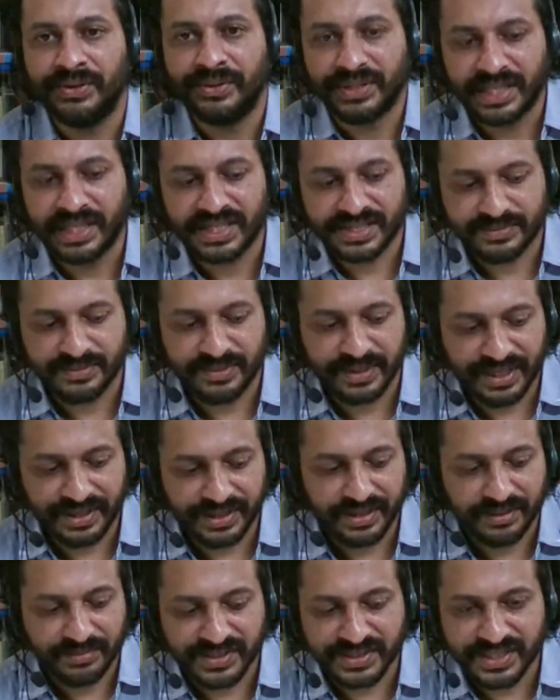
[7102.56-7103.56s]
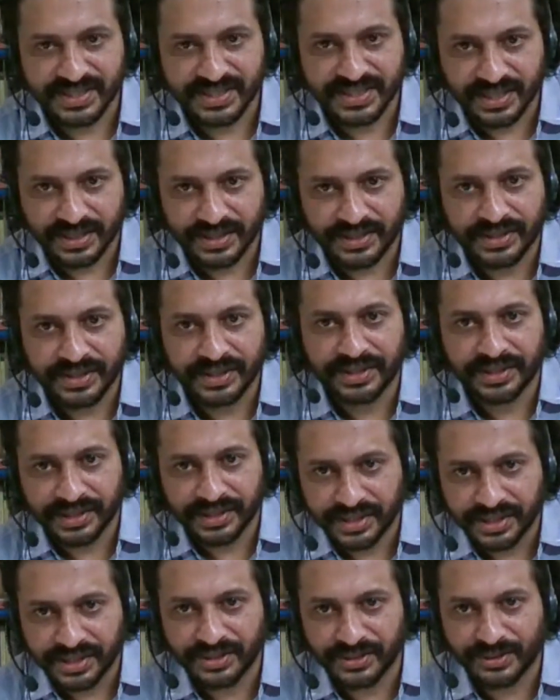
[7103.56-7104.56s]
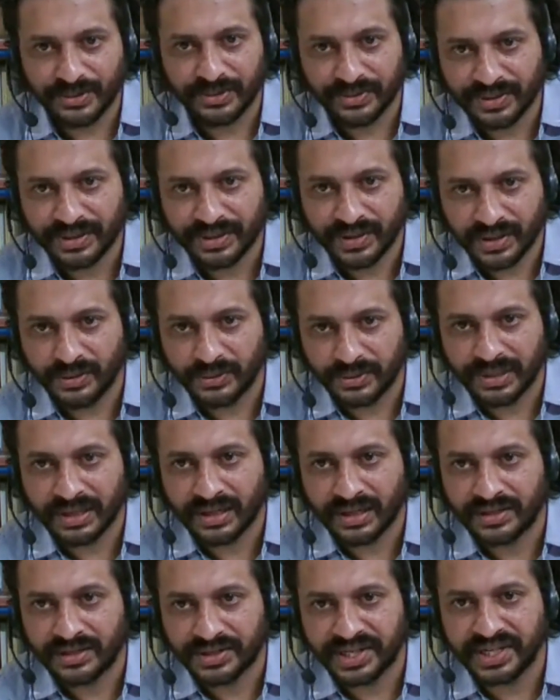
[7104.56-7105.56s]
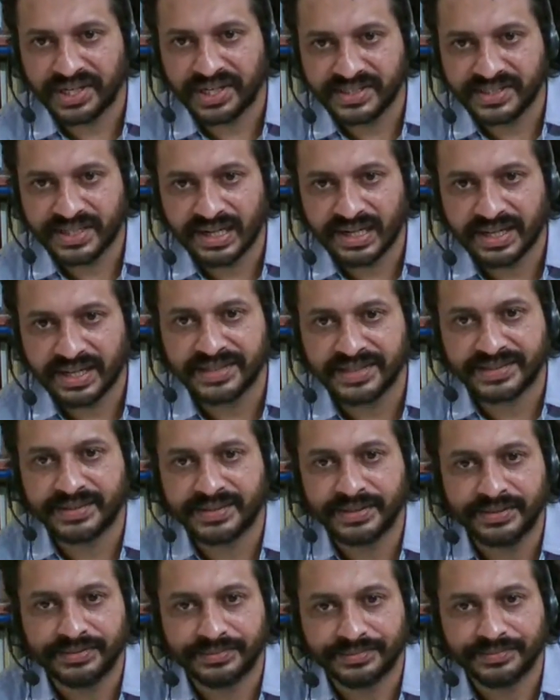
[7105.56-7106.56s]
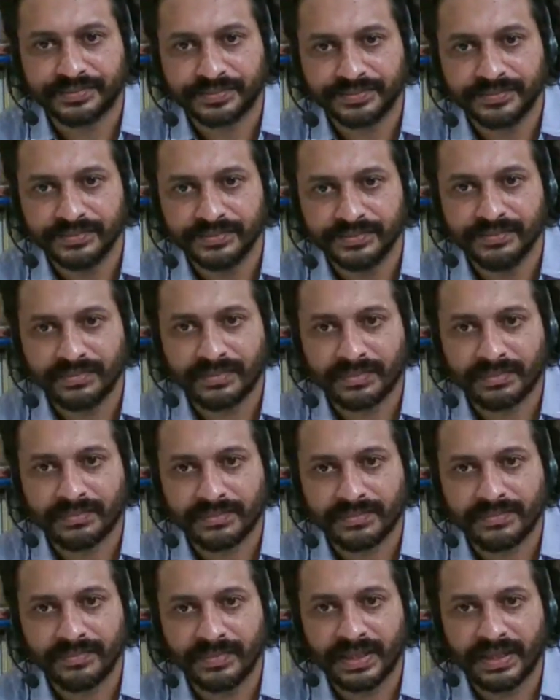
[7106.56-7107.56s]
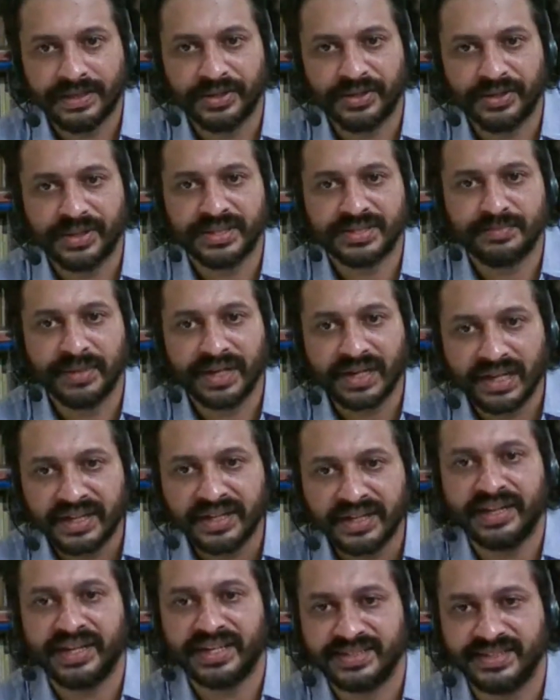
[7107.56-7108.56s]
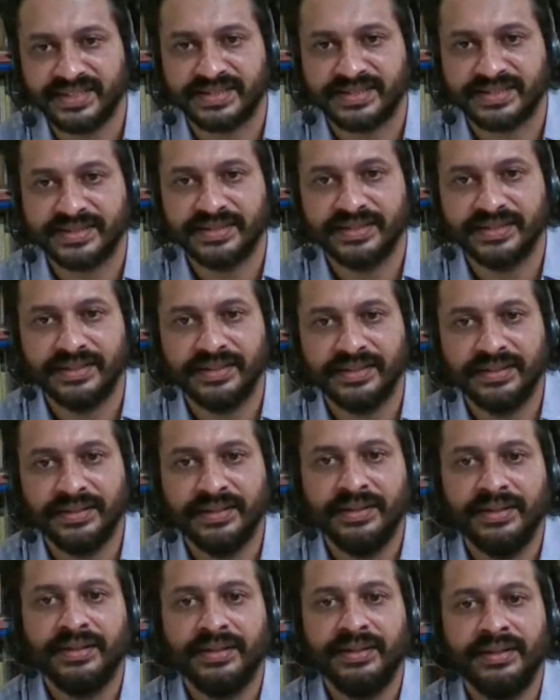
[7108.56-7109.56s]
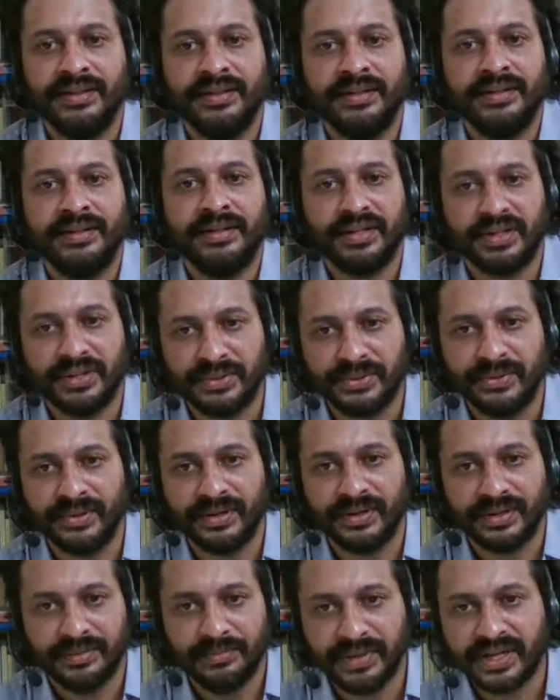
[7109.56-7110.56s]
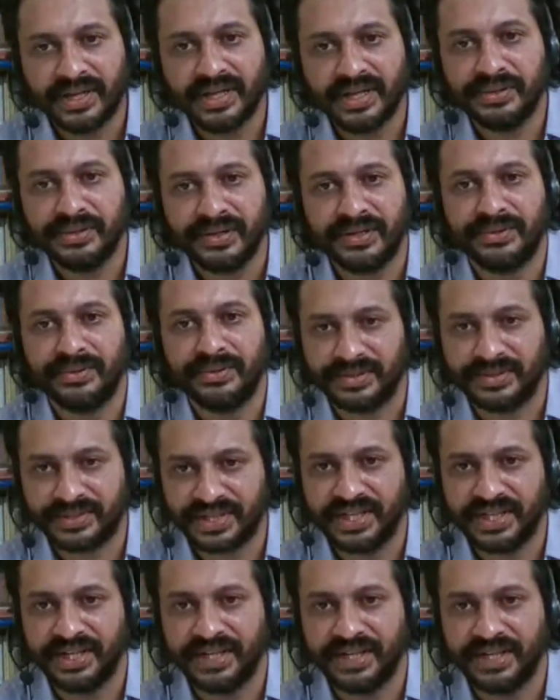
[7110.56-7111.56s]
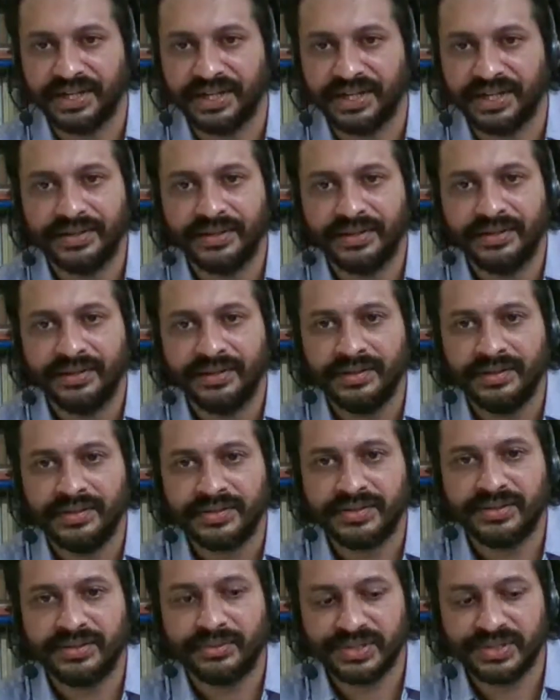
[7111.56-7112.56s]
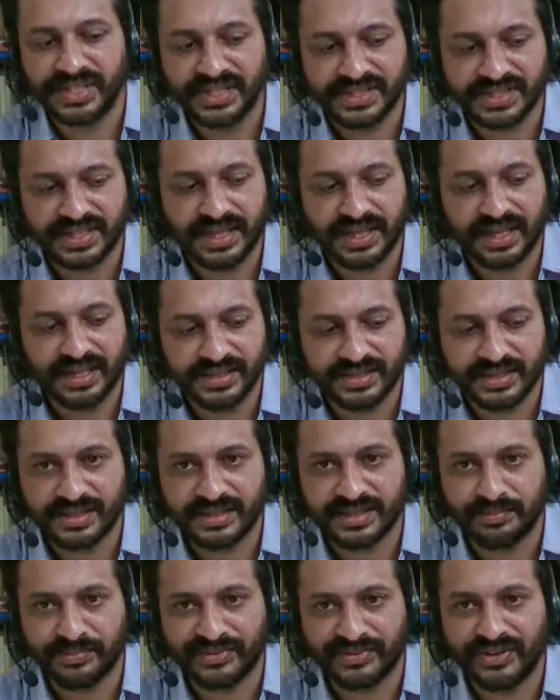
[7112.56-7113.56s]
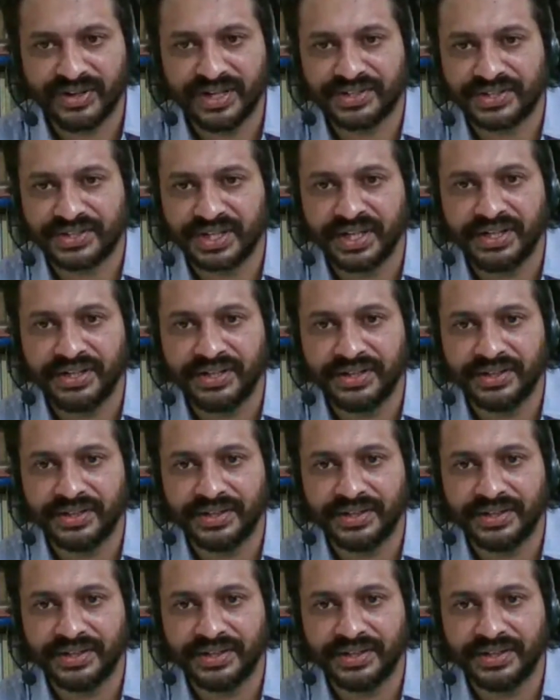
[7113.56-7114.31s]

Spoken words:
that's where merchants and, local traders alliance, the smuggling nexus control began to control trade. So Cochin's status as a free trade